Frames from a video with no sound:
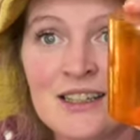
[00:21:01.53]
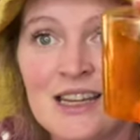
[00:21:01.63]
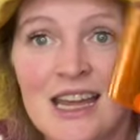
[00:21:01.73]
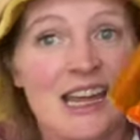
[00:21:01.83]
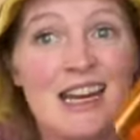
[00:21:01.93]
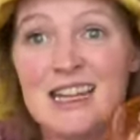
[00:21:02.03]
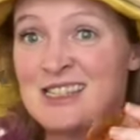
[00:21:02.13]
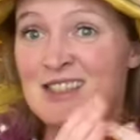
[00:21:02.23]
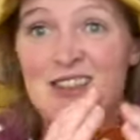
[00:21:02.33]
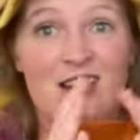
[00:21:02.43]
It
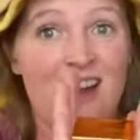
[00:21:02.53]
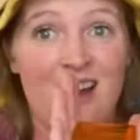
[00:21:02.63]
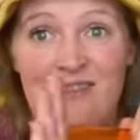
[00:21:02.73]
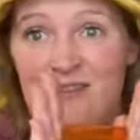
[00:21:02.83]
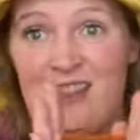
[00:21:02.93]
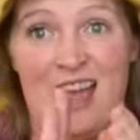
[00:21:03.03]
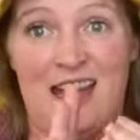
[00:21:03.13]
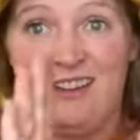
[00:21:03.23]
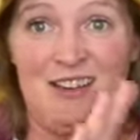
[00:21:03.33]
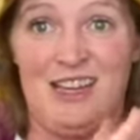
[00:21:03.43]
is not flat.
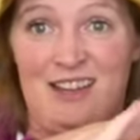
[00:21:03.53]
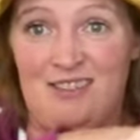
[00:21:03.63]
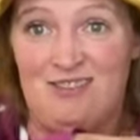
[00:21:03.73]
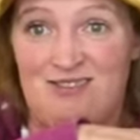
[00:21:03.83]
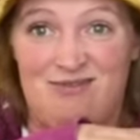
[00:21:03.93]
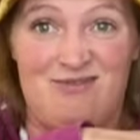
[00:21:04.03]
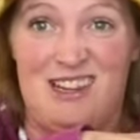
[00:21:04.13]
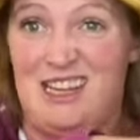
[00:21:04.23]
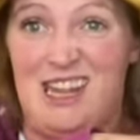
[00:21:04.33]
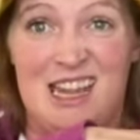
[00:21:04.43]
Look at,
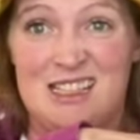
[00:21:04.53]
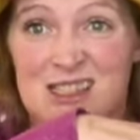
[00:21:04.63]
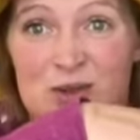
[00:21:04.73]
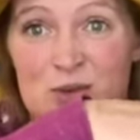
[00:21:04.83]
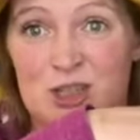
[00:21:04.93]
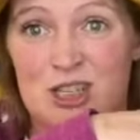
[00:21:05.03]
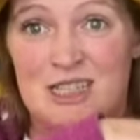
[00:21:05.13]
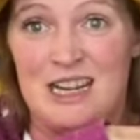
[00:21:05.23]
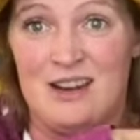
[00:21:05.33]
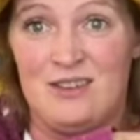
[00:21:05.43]
I can't squish it
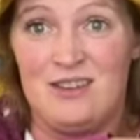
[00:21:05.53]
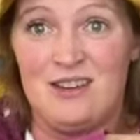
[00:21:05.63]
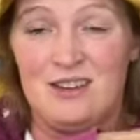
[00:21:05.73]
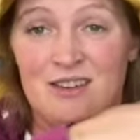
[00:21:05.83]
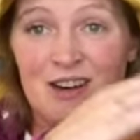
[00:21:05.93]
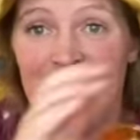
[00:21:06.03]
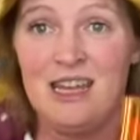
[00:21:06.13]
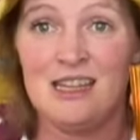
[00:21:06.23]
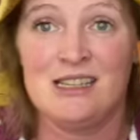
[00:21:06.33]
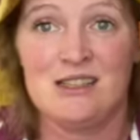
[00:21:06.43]
down. All
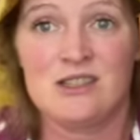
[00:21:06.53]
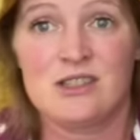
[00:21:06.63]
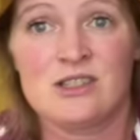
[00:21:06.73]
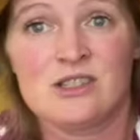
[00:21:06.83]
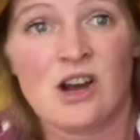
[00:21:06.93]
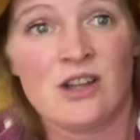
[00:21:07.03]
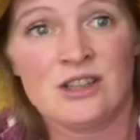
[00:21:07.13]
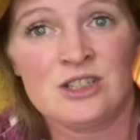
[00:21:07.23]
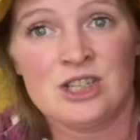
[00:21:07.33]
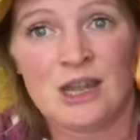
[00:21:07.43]
right, this is a
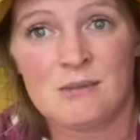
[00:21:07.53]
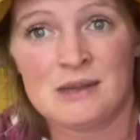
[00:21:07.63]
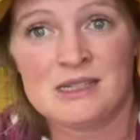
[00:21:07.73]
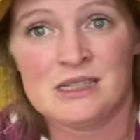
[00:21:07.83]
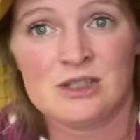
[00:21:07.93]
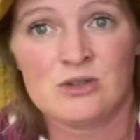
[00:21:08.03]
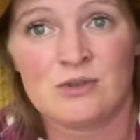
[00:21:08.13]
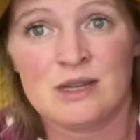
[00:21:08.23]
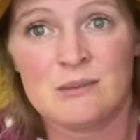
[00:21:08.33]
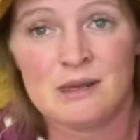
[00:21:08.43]
solid shape. This is
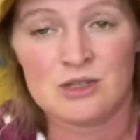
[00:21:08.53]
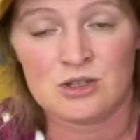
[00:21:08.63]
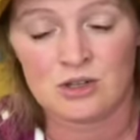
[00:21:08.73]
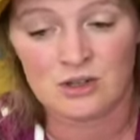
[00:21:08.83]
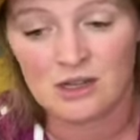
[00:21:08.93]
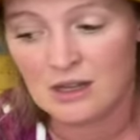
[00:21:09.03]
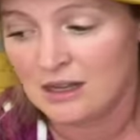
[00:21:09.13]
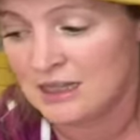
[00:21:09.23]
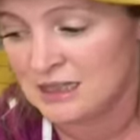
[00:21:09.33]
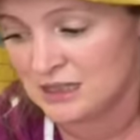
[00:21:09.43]
three-dimensional.
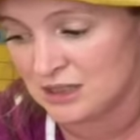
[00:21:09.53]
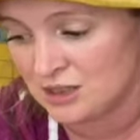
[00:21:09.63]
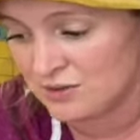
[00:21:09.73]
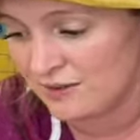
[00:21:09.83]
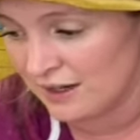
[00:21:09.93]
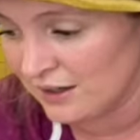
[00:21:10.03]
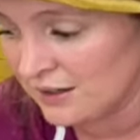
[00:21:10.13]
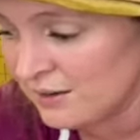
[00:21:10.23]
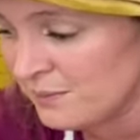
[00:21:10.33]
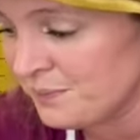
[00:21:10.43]
This is a
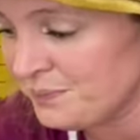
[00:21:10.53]
sphere.